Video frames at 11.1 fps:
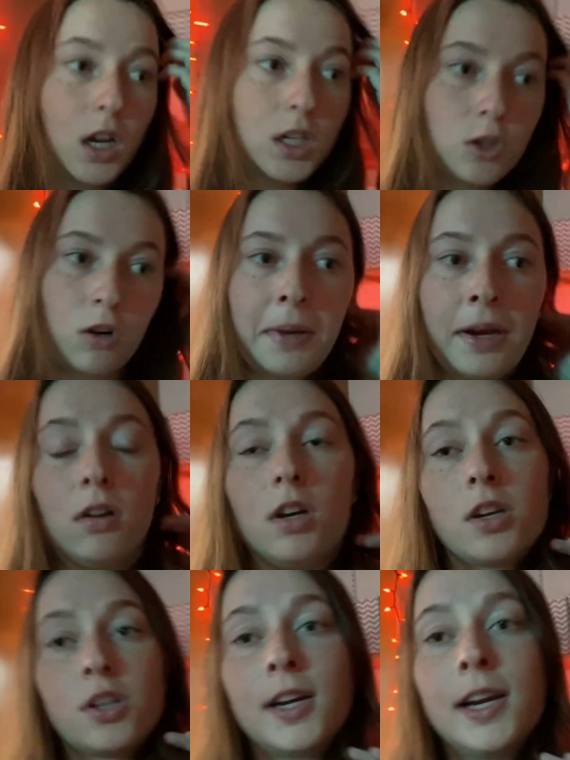sort my
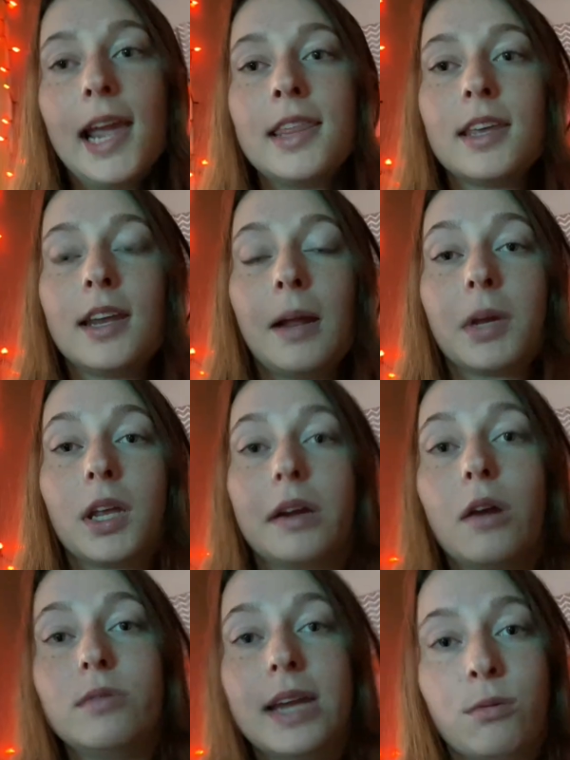laundry and then I'm gonna
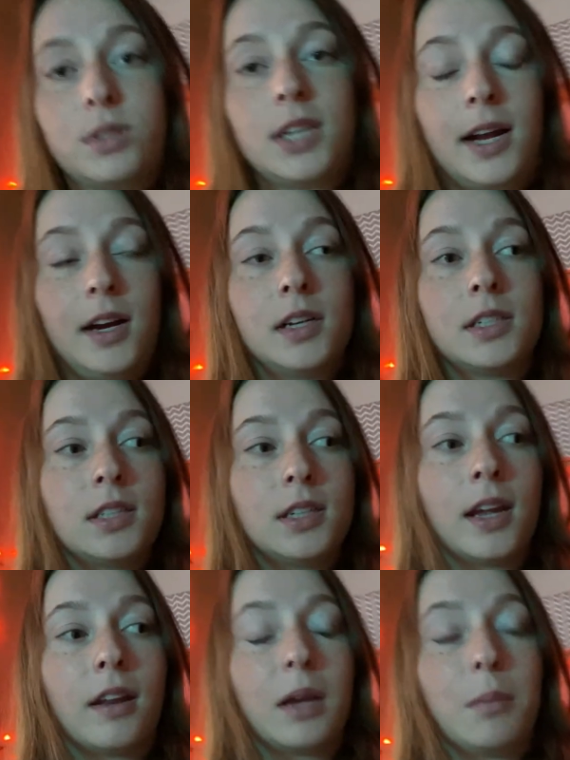go downstairs
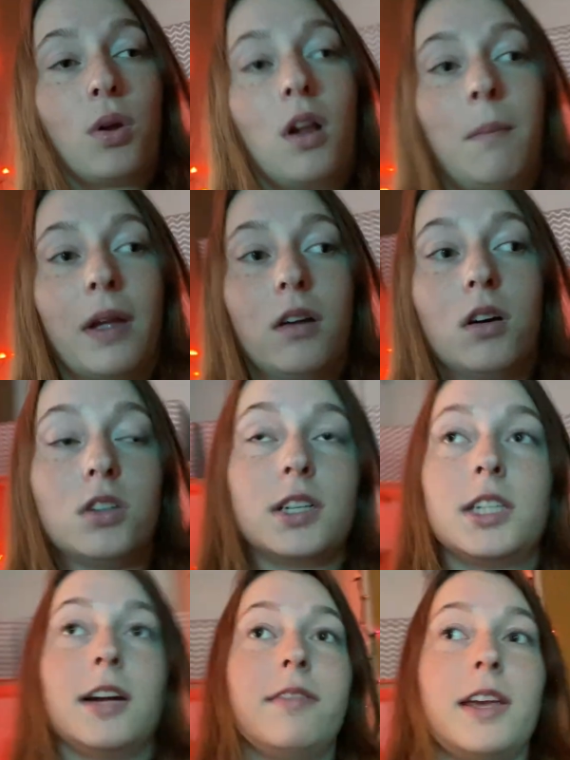and like put all my laundry stuff